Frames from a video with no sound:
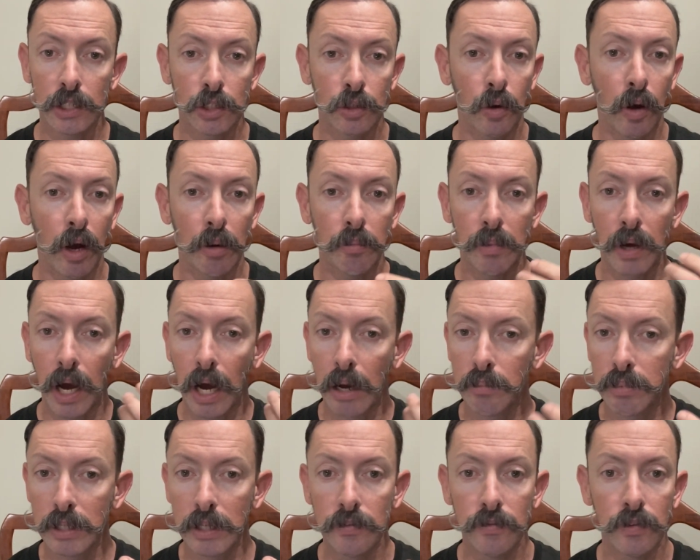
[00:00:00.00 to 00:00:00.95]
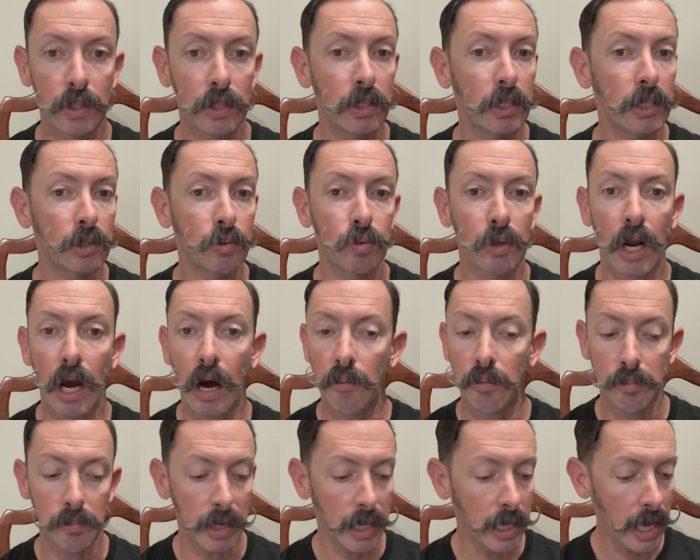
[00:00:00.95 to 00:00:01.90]
so I believe that this would
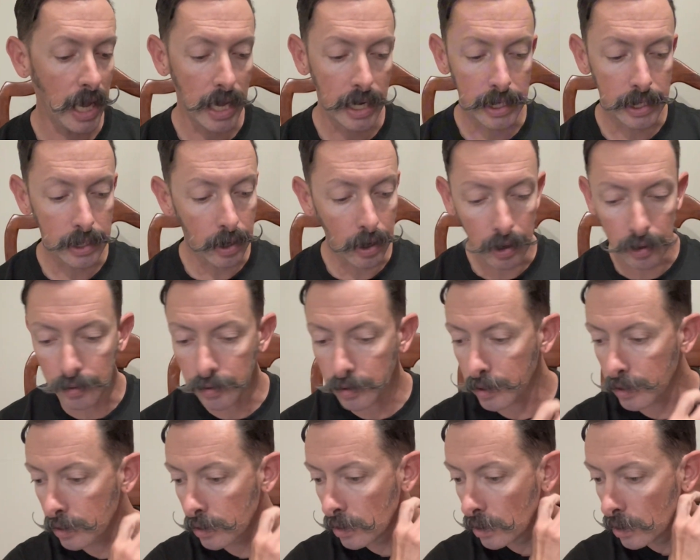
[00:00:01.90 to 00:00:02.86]
complement any other,